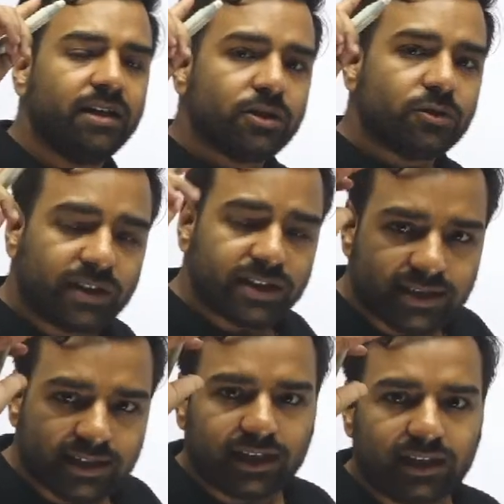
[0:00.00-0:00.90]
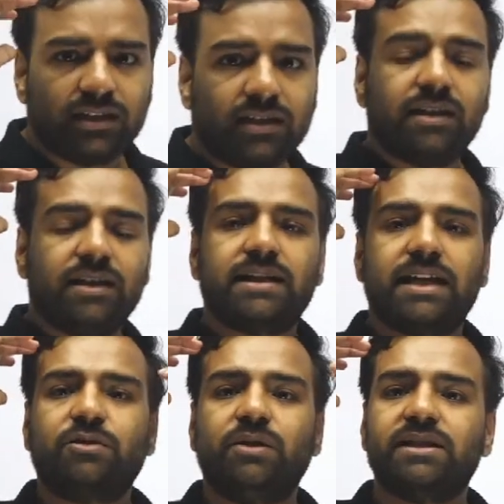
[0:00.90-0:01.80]
So this skull is
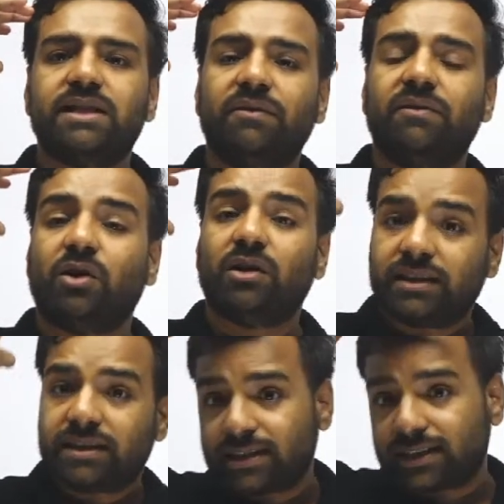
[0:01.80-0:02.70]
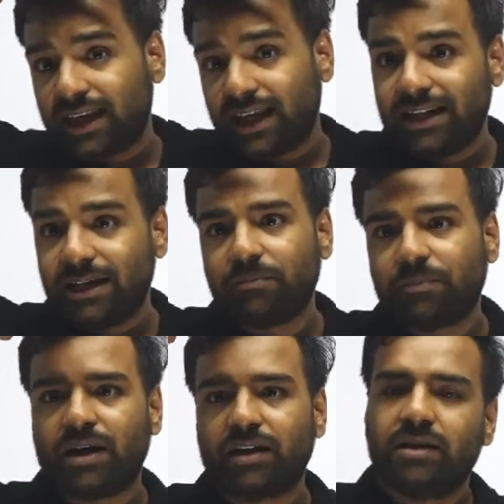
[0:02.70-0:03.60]
actually, it is having what? This is cranium
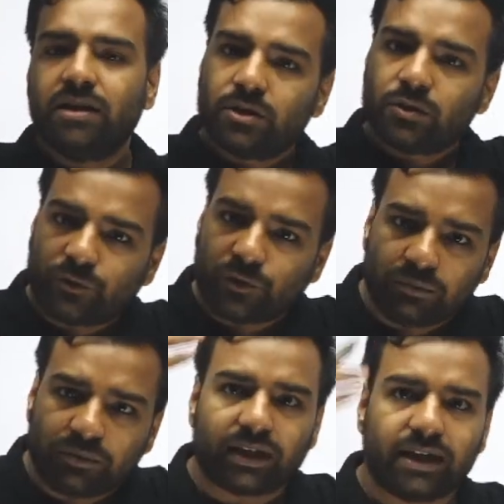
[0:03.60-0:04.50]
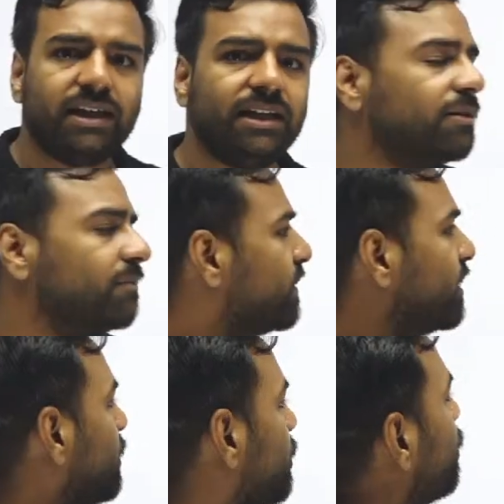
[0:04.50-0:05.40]
part. So from cranium,
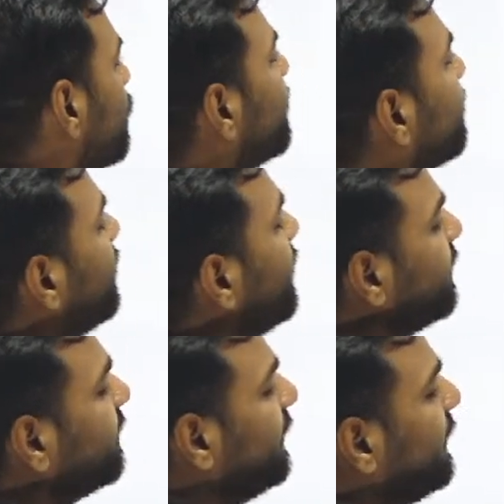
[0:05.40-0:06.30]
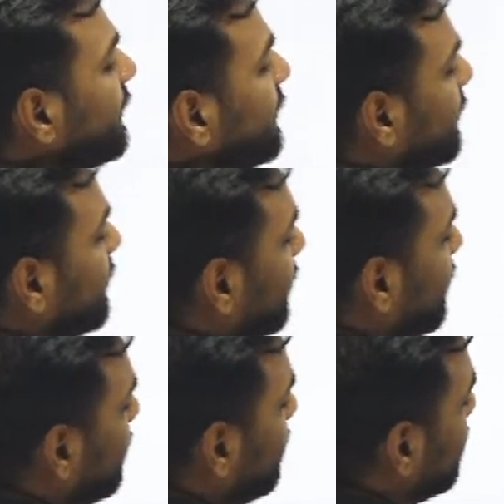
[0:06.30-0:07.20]
you can relate the
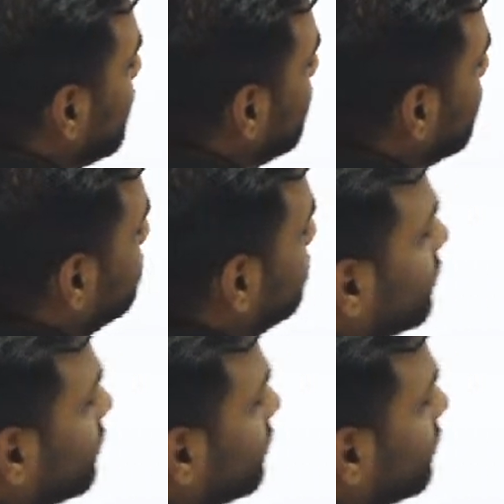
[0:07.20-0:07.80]
cranial term.